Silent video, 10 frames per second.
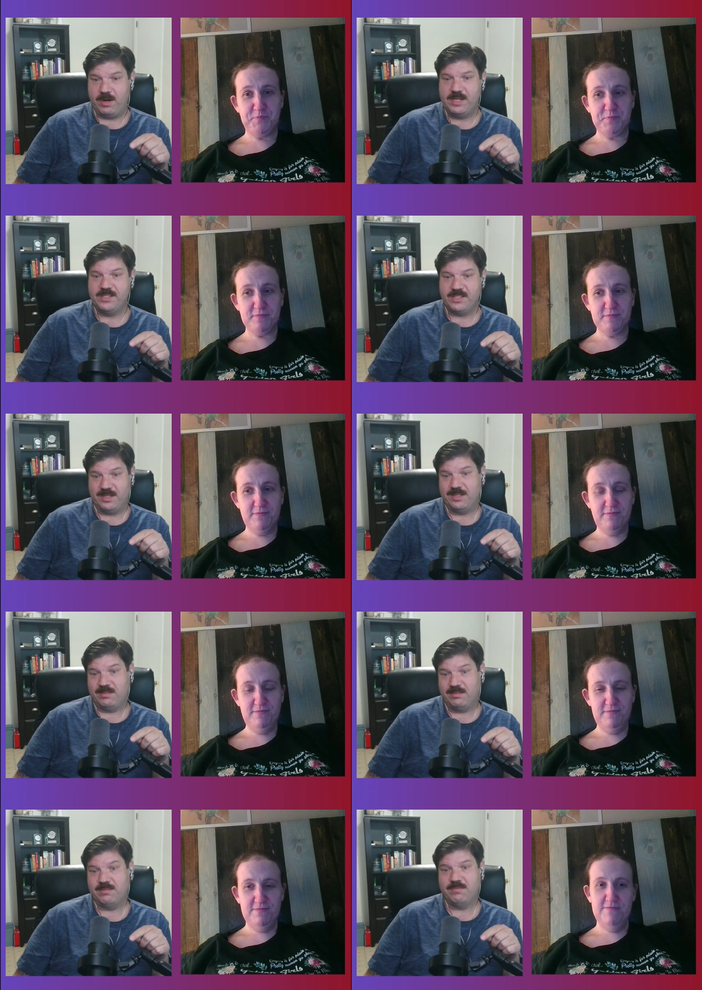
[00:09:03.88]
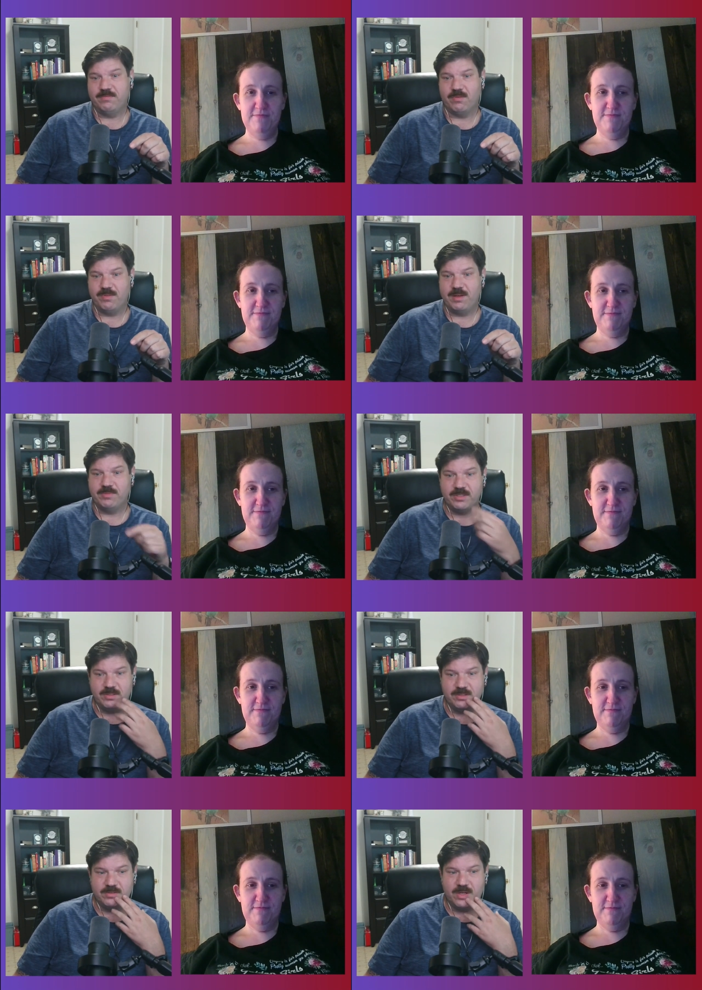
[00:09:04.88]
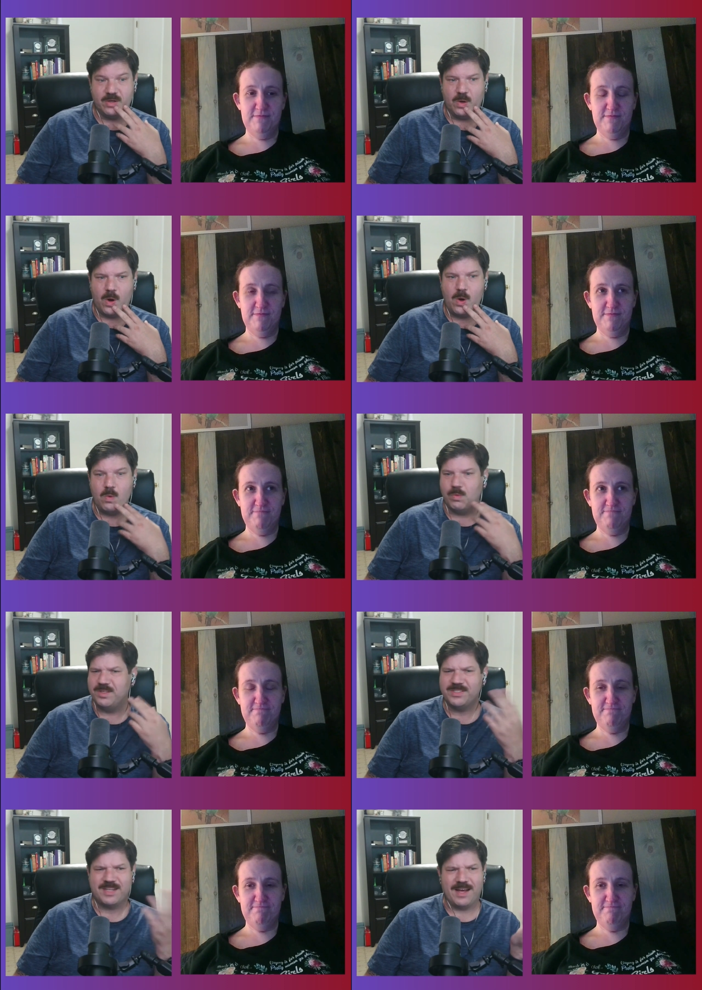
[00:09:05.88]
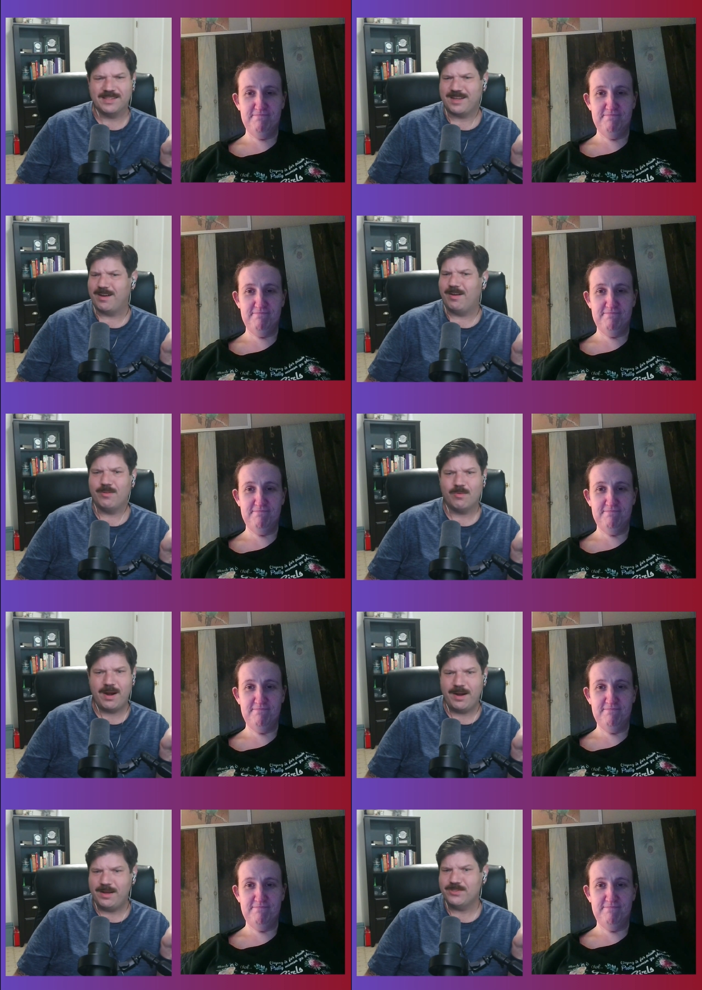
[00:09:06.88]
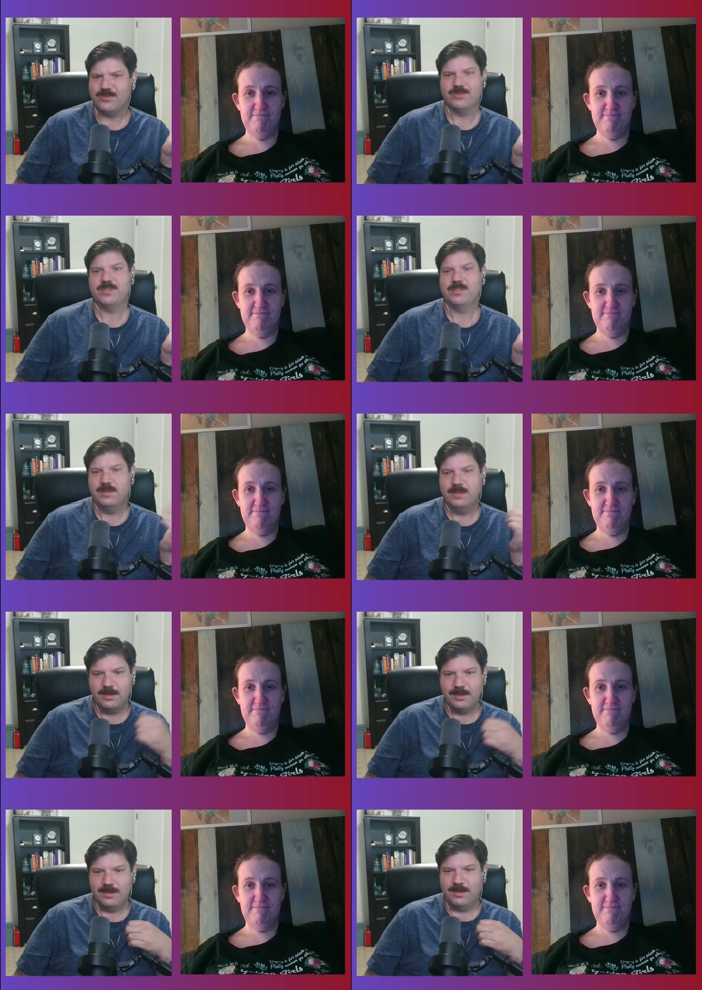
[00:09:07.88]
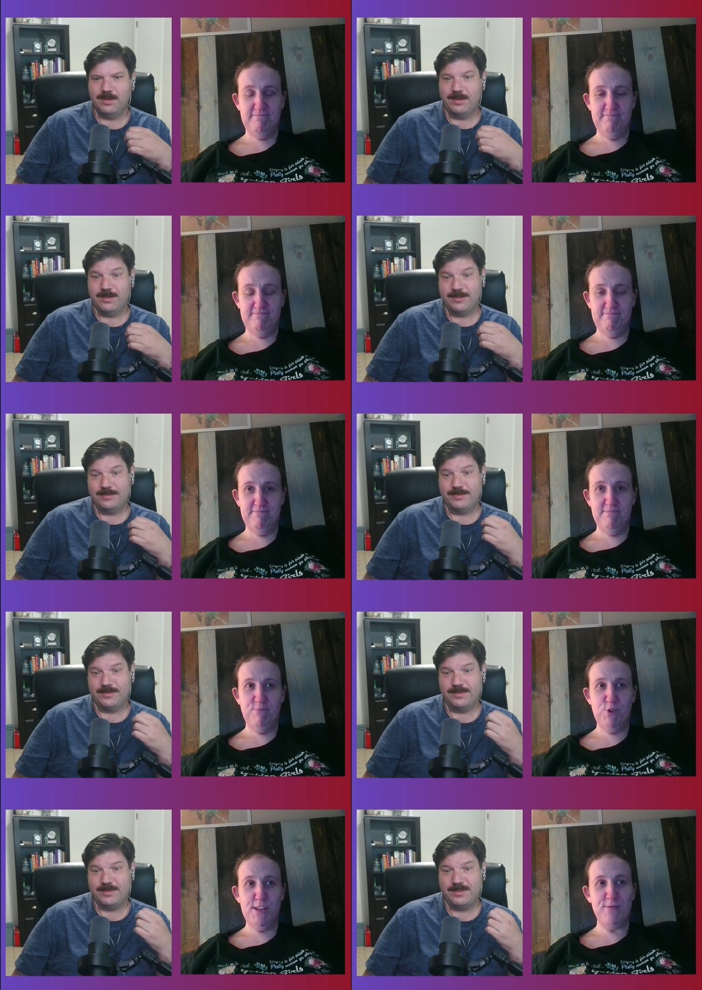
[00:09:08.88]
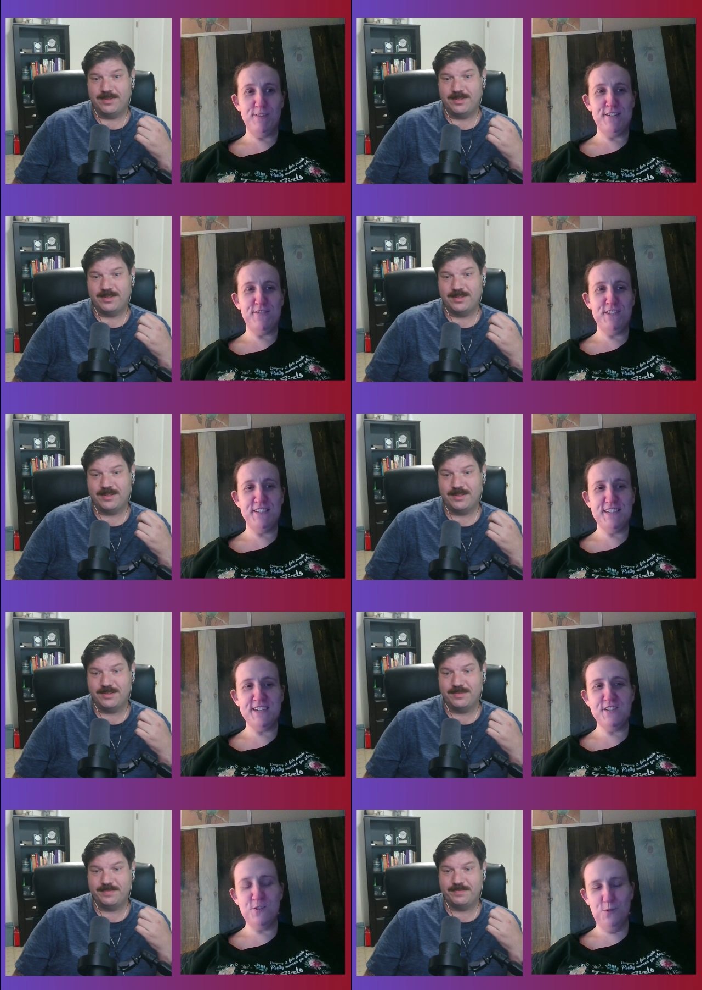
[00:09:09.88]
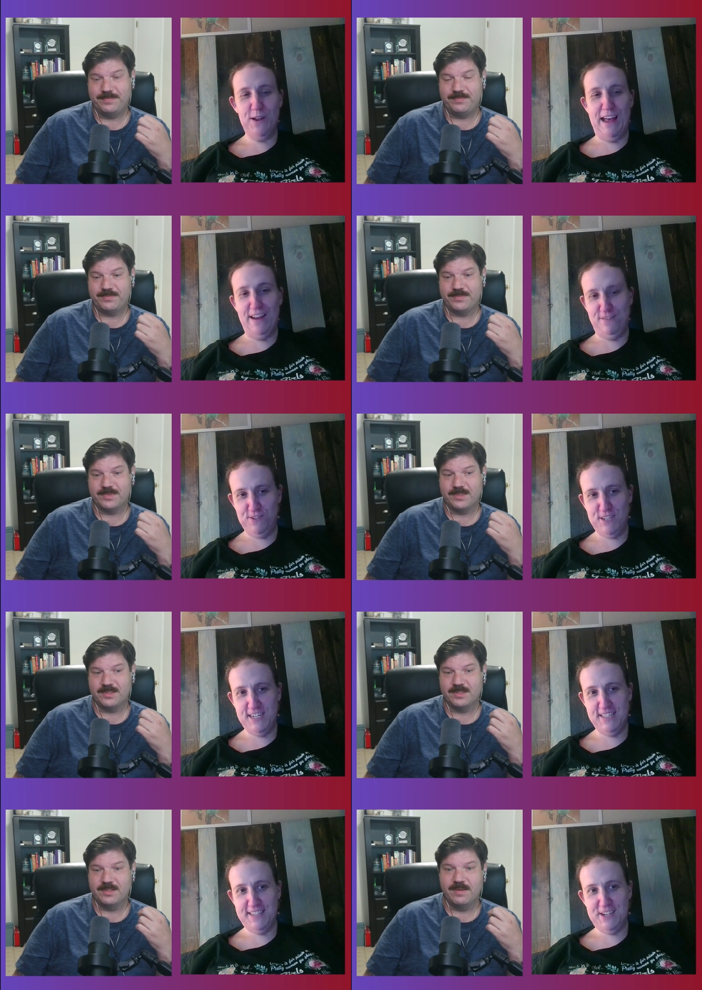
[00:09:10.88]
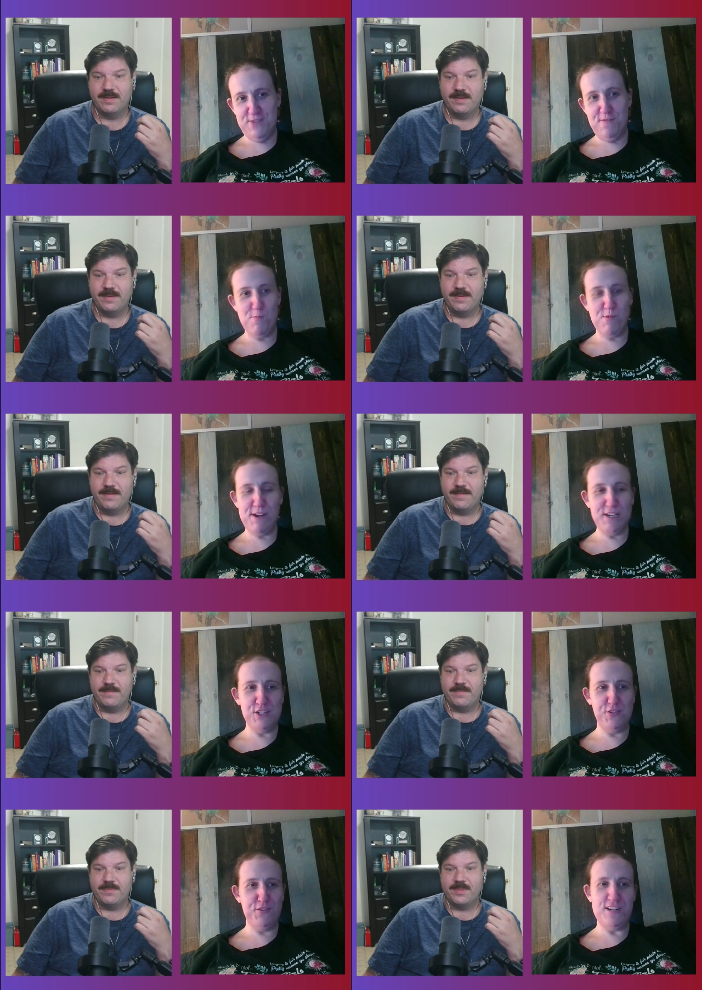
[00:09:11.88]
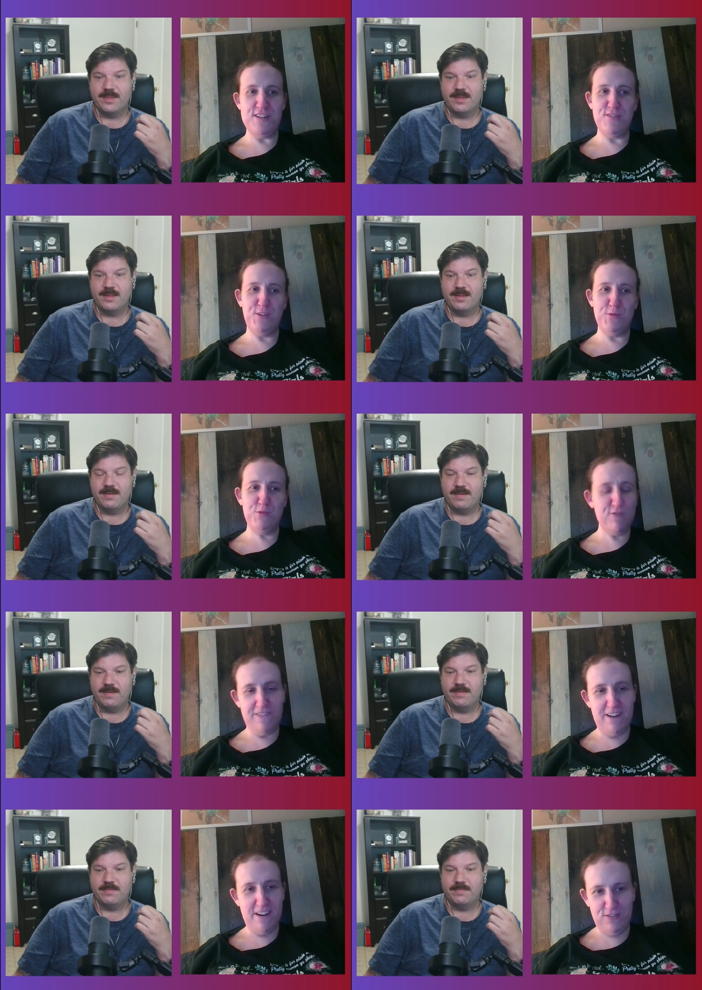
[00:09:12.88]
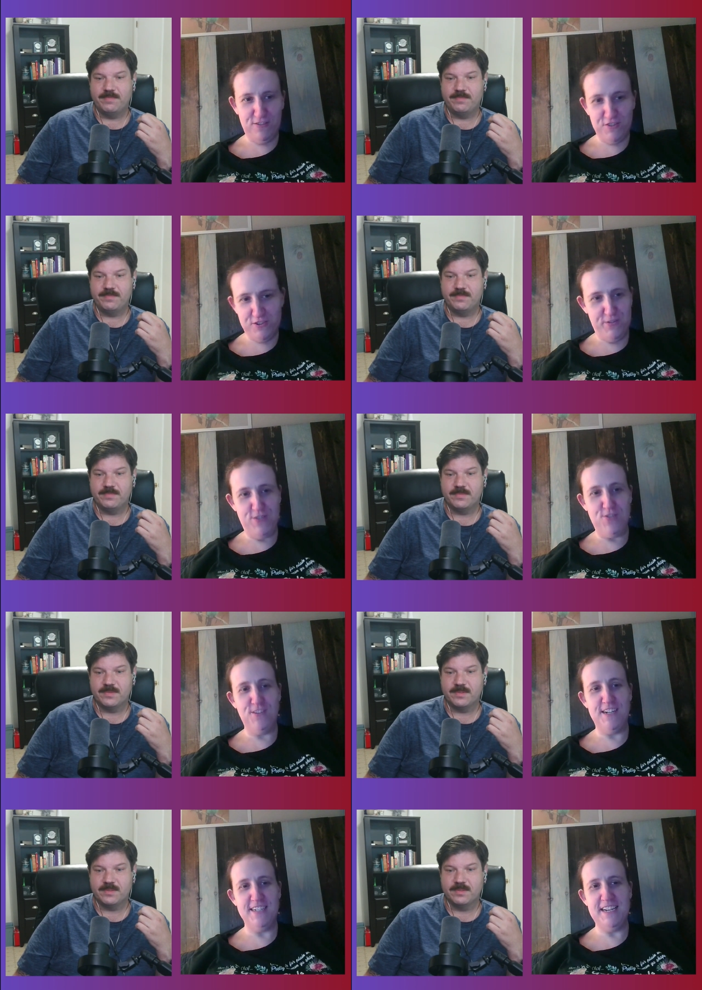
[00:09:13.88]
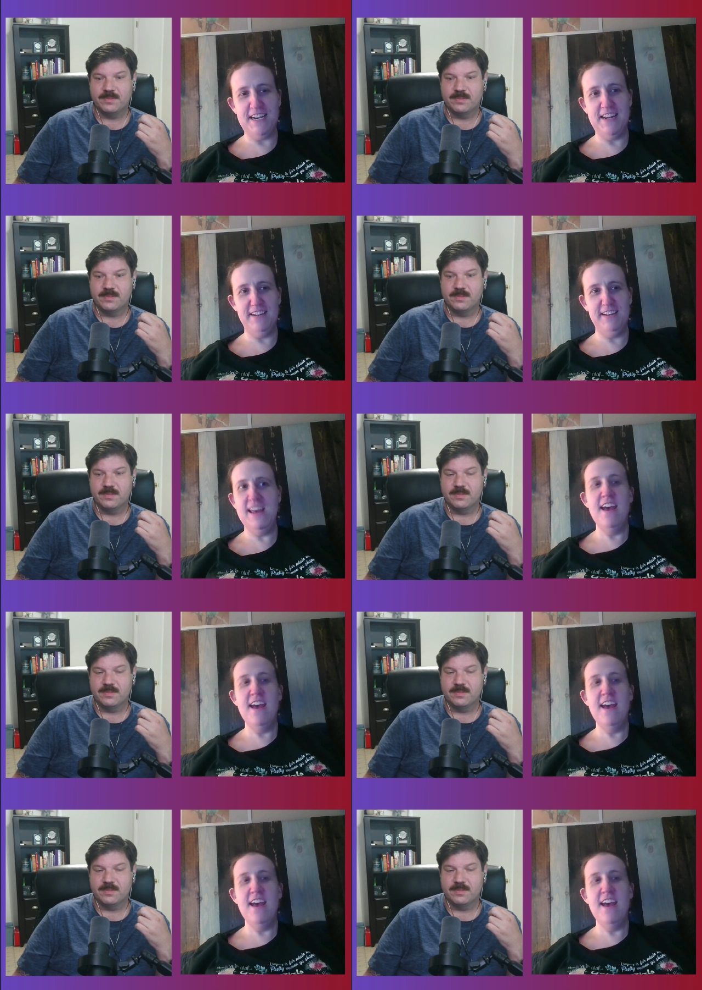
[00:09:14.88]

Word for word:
Speaker 1: is it for them to go, oh, well, this guy's got all the right answers.
Speaker 2: Well, I would definitely say don't advertise that you have a brain injury on your profile if you're doing the online dating.